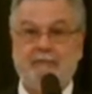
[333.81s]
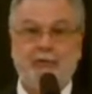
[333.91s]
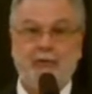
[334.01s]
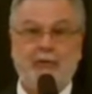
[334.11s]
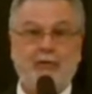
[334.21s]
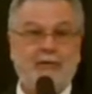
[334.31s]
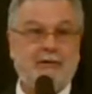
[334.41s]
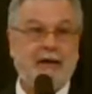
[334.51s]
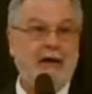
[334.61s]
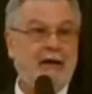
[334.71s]
for a long
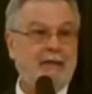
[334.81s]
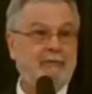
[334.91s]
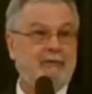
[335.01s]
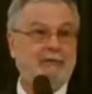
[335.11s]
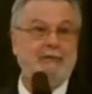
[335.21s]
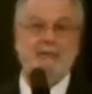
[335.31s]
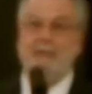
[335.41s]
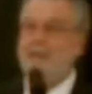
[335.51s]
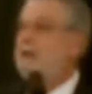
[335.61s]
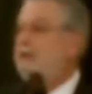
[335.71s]
time
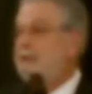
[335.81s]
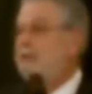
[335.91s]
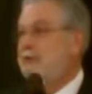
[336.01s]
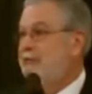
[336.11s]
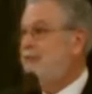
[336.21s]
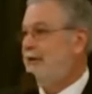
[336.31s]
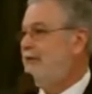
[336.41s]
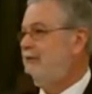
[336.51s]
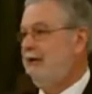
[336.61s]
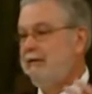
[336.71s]
until you
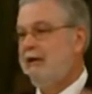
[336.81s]
friends say,